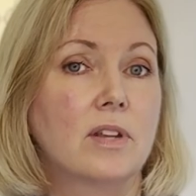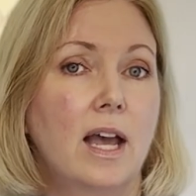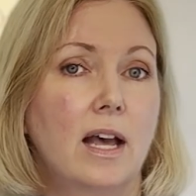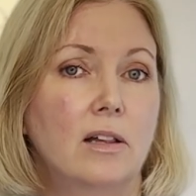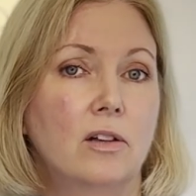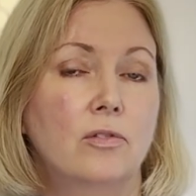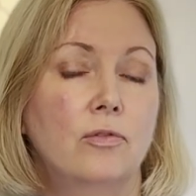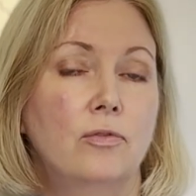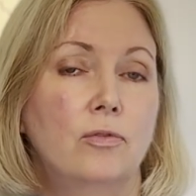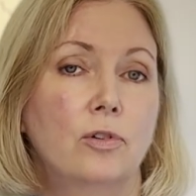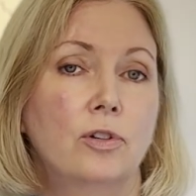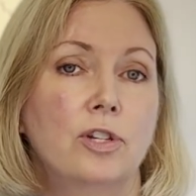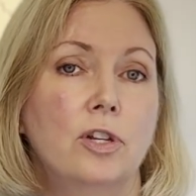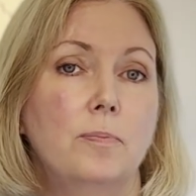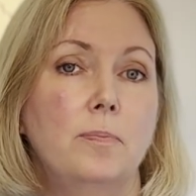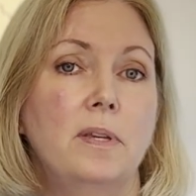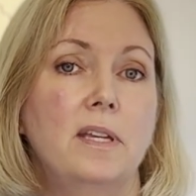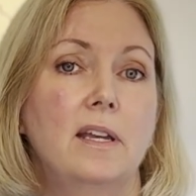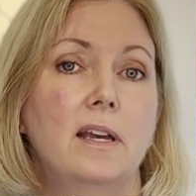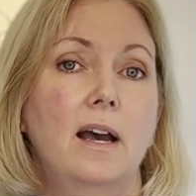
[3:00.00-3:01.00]

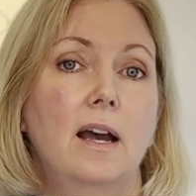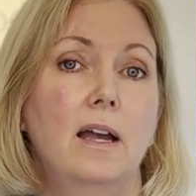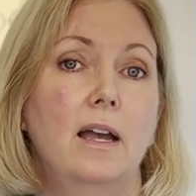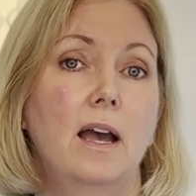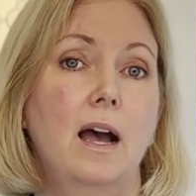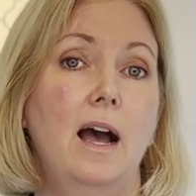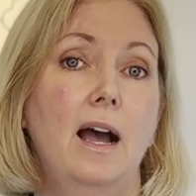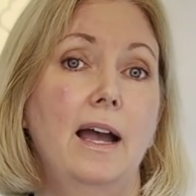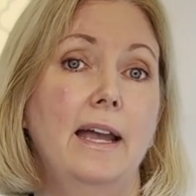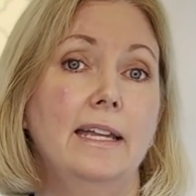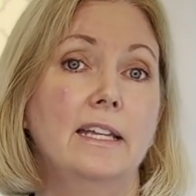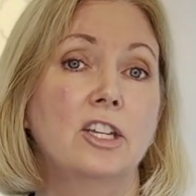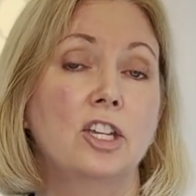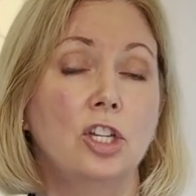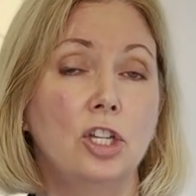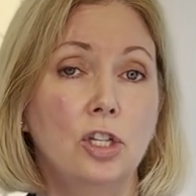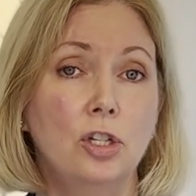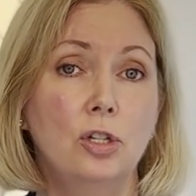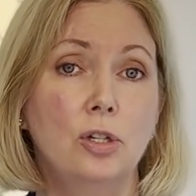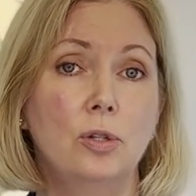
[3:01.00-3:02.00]
California
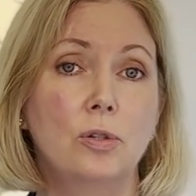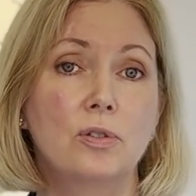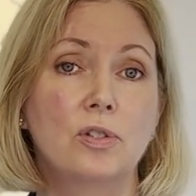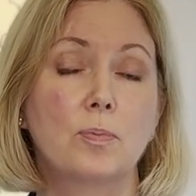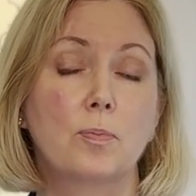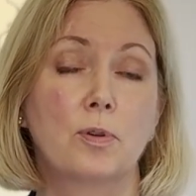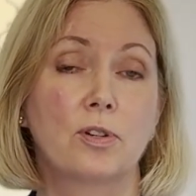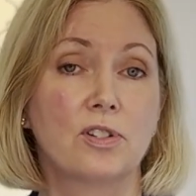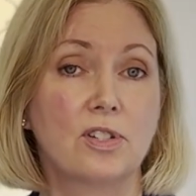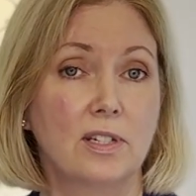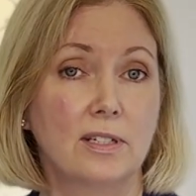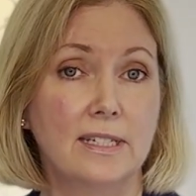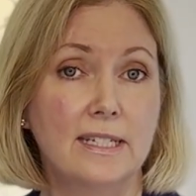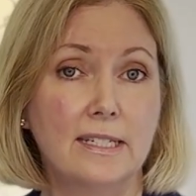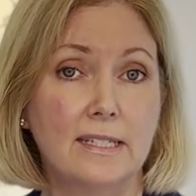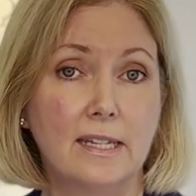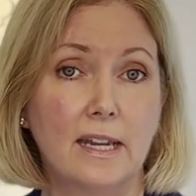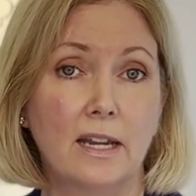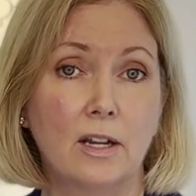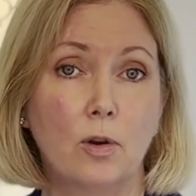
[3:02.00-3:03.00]
PIQs, personal
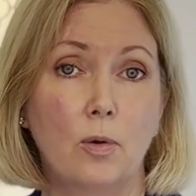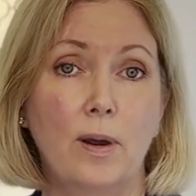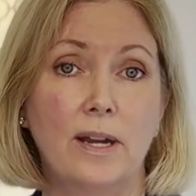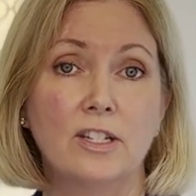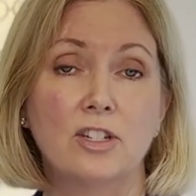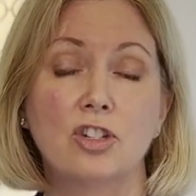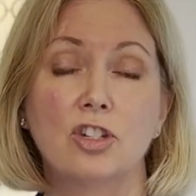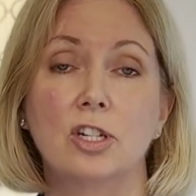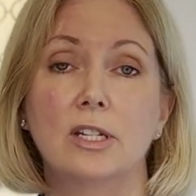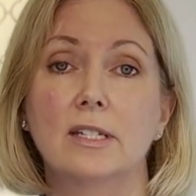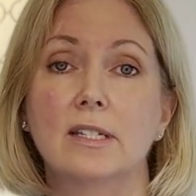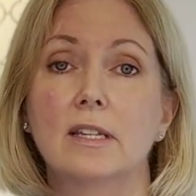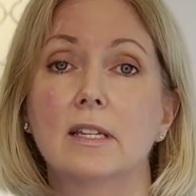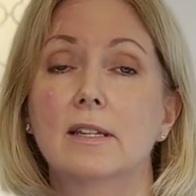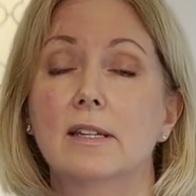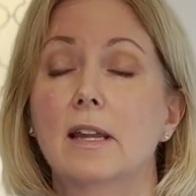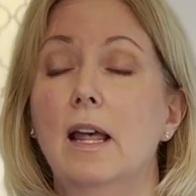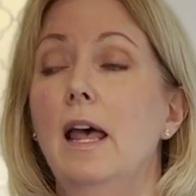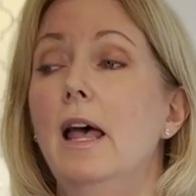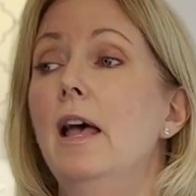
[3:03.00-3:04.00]
insight
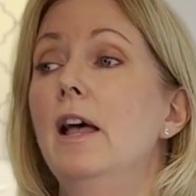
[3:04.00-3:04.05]
questions,